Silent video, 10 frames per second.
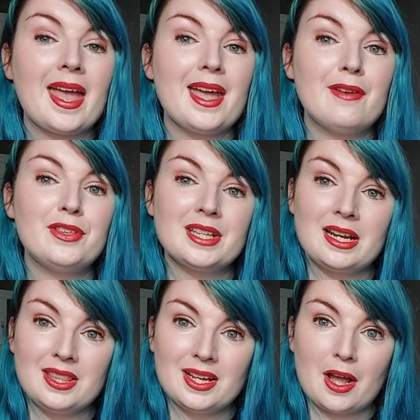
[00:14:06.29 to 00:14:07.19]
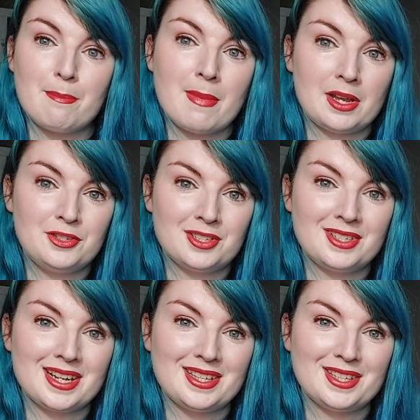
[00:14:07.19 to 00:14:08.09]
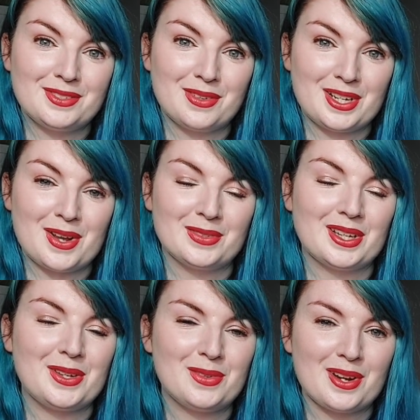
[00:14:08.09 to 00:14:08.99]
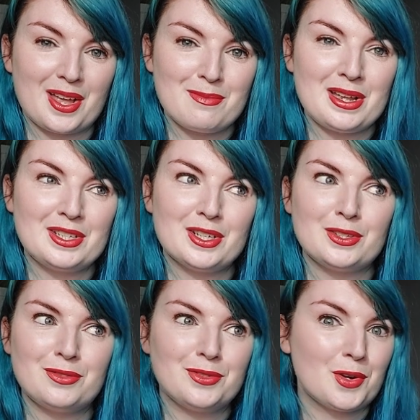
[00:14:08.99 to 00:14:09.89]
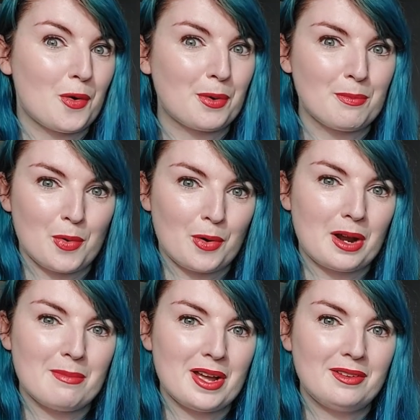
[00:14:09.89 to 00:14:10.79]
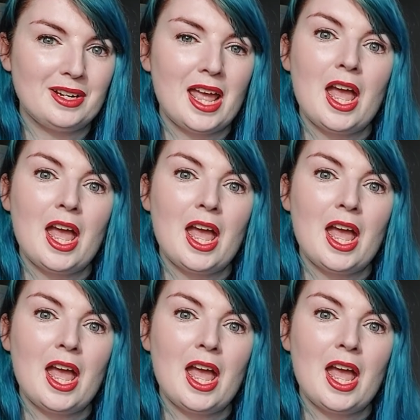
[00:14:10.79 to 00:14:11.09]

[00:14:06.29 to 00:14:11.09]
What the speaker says: If there's anything I mentioned in this video that you'd like me to talk more about,